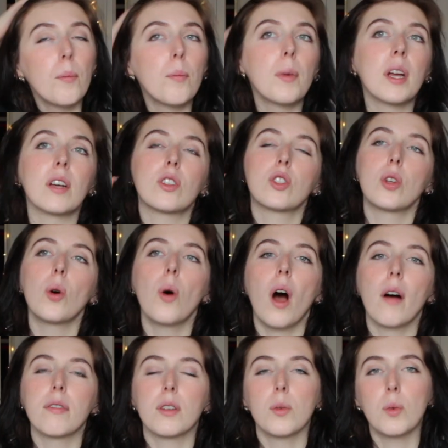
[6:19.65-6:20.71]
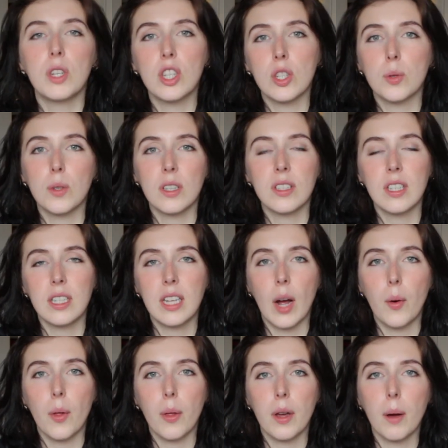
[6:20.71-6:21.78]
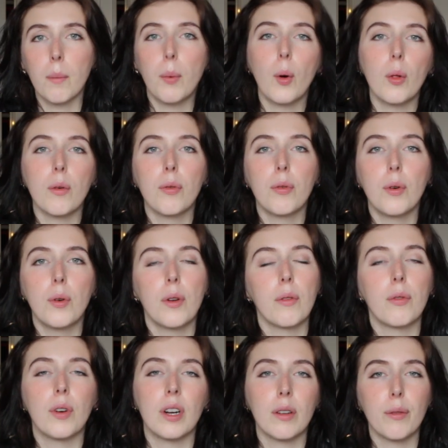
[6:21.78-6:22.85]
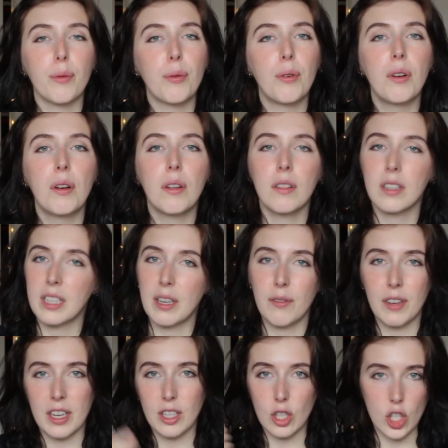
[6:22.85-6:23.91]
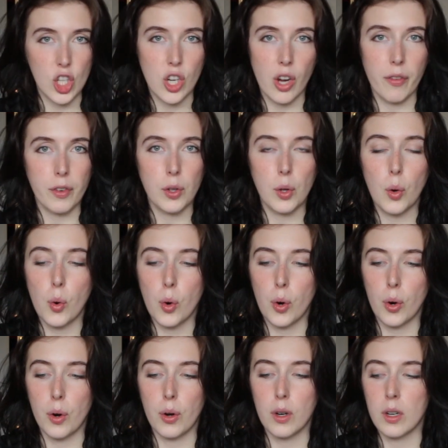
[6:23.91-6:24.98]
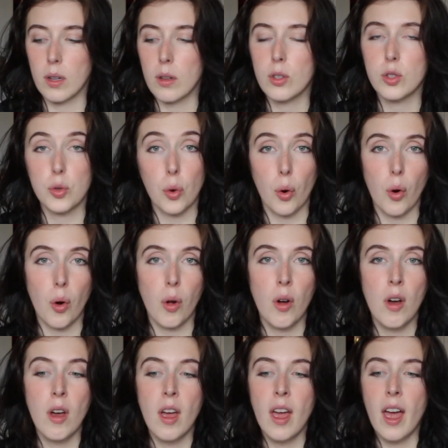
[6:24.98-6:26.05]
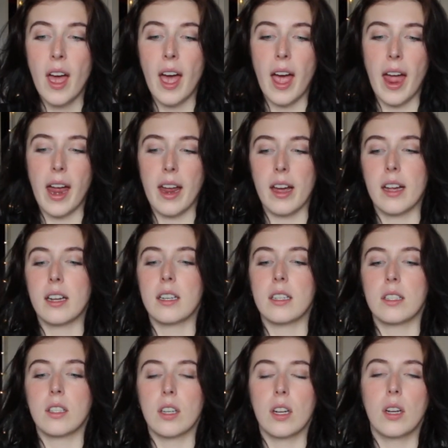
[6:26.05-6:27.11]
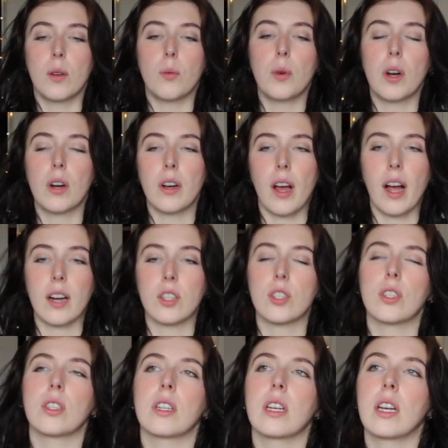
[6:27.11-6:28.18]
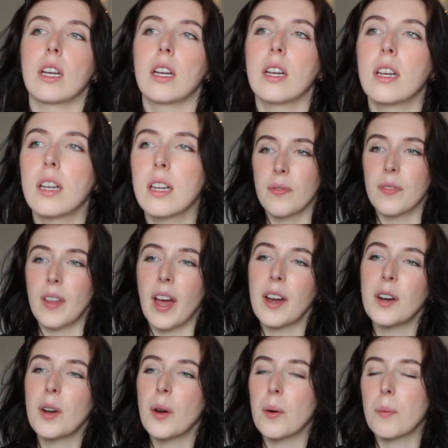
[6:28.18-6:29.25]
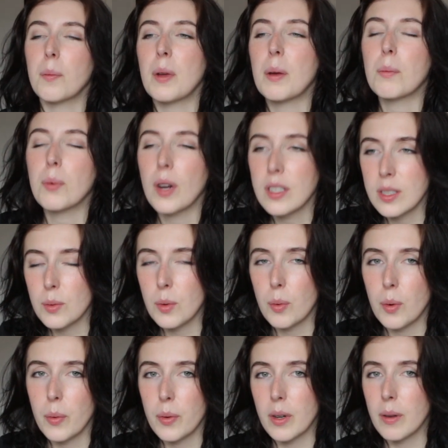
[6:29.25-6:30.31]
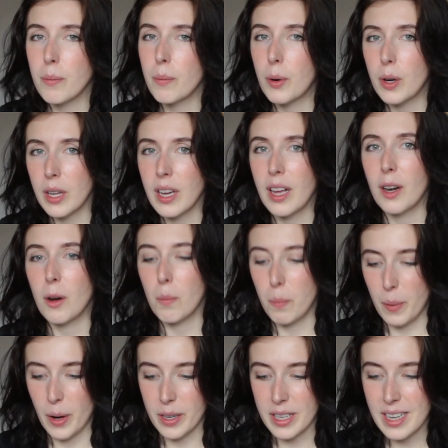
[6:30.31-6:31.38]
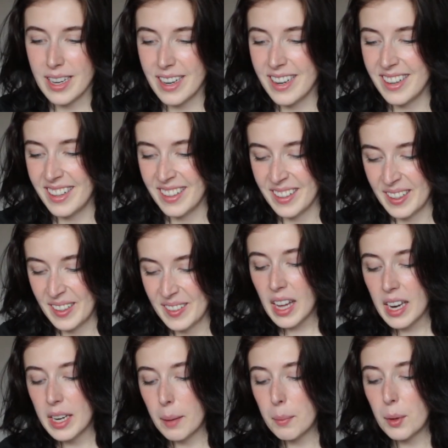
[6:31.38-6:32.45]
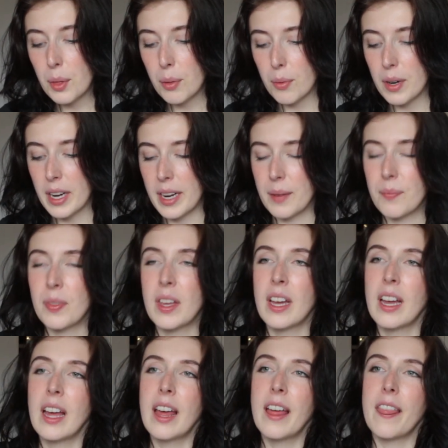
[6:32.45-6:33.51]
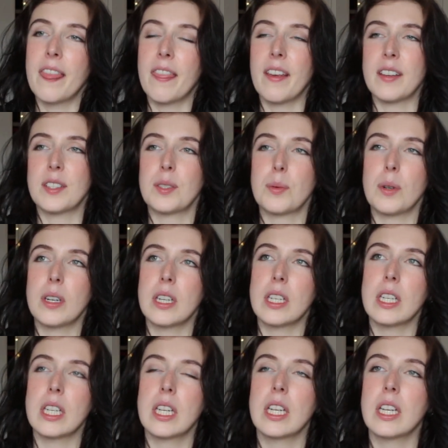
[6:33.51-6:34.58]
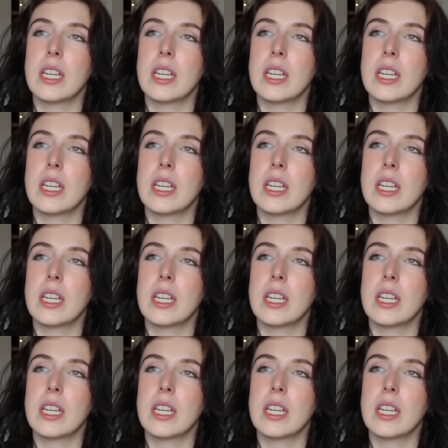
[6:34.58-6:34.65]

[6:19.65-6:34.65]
Because so often we just want to sit down with like a bowl of food in front of the TV and just shovel or scroll. And we aren't actually, I don't know, being present with what we're putting in our body. Number 3, this one